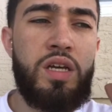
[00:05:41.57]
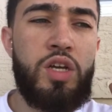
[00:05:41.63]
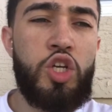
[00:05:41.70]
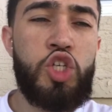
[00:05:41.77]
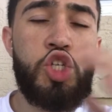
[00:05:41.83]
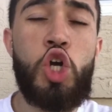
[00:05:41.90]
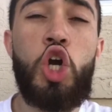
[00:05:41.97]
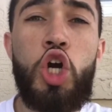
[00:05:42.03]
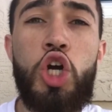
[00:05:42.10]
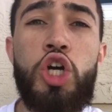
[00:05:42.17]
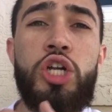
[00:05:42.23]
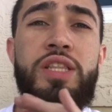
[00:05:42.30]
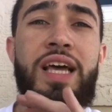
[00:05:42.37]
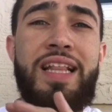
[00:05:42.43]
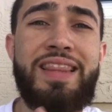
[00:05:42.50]

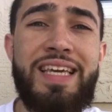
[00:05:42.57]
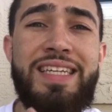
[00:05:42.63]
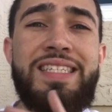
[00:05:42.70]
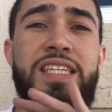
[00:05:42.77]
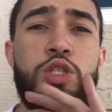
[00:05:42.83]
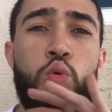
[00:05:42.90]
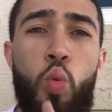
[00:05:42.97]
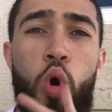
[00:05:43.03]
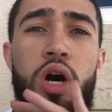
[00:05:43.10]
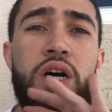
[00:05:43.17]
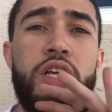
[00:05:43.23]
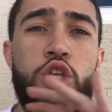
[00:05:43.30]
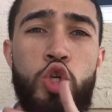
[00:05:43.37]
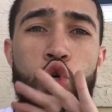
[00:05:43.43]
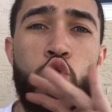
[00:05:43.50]
sure that this is
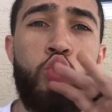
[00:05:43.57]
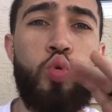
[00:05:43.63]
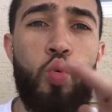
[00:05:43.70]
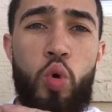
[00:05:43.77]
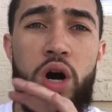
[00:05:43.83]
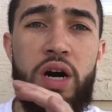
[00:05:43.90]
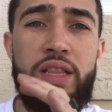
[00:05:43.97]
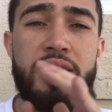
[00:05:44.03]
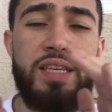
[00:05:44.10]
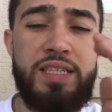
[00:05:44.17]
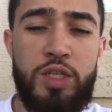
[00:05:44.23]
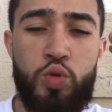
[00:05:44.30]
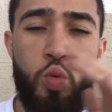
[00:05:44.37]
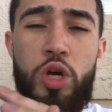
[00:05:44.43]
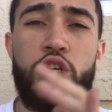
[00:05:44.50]
what you want,
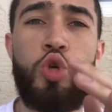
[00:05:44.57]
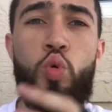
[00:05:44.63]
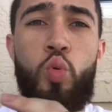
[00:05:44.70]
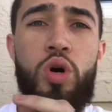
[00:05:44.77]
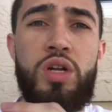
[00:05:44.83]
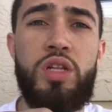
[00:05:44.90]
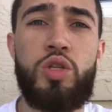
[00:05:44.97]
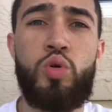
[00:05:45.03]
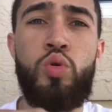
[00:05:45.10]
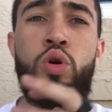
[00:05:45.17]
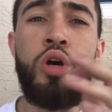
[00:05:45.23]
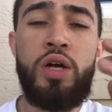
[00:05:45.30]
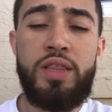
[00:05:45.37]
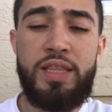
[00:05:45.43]
this is what you want to do,